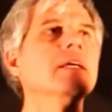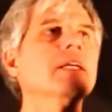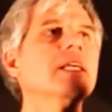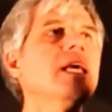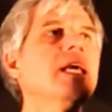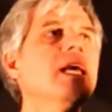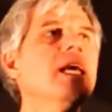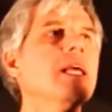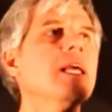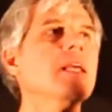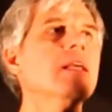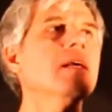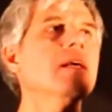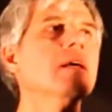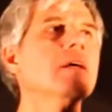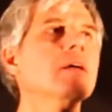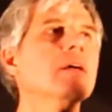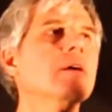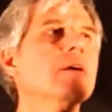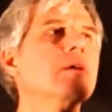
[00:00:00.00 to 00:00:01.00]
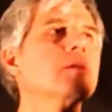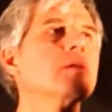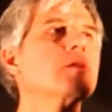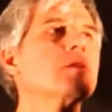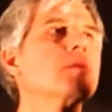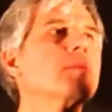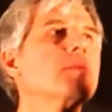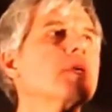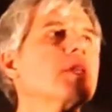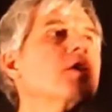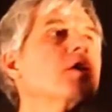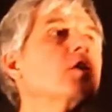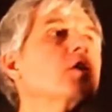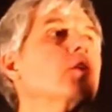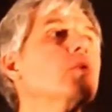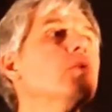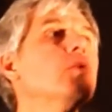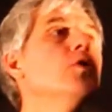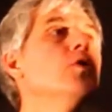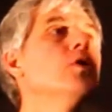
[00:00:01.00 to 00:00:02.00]
K to be the
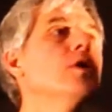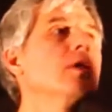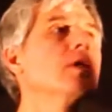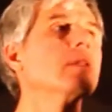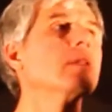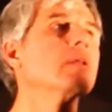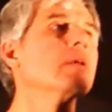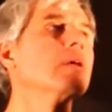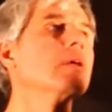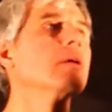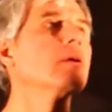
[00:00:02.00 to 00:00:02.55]
union